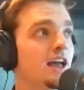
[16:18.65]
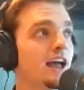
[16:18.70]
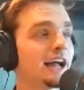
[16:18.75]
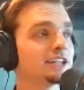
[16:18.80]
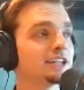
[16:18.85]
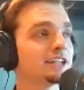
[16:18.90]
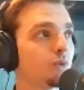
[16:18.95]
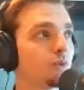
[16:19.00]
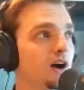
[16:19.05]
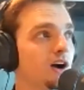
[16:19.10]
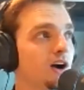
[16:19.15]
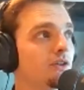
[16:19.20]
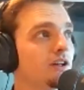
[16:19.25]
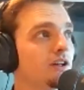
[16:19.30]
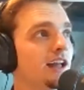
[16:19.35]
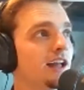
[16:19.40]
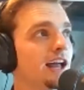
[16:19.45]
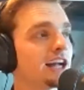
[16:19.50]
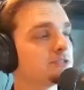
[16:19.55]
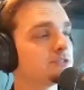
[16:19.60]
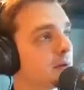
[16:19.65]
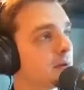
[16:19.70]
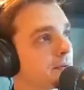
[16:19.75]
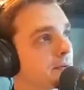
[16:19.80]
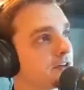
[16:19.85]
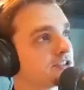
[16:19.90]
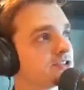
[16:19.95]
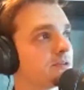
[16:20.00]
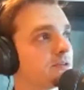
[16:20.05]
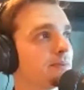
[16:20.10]
as well as my
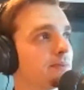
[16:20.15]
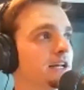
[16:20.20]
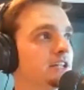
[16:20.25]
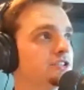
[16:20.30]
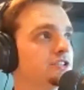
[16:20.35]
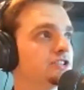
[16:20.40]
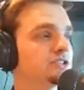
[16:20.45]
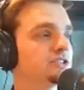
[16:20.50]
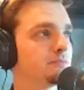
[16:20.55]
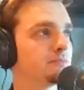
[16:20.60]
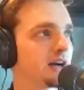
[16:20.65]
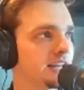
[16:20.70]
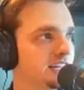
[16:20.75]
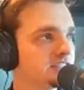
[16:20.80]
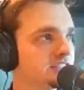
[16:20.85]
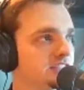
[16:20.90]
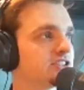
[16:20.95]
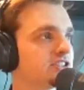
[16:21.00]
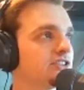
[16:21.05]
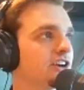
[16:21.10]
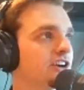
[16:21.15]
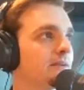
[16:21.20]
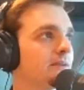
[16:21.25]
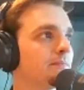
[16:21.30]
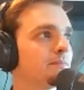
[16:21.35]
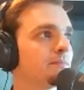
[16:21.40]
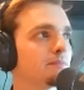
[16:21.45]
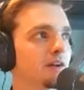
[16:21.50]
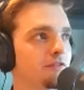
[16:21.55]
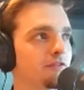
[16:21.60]
personal pages, my Instagram,
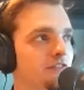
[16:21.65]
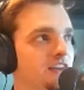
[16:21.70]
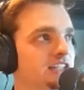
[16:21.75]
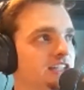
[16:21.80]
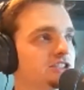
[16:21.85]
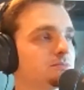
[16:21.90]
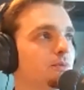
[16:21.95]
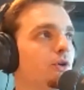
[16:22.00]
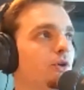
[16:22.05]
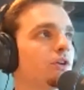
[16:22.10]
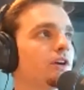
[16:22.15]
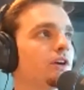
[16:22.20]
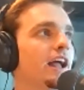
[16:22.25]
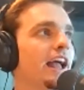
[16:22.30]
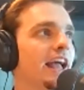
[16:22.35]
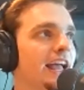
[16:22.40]
my Facebook,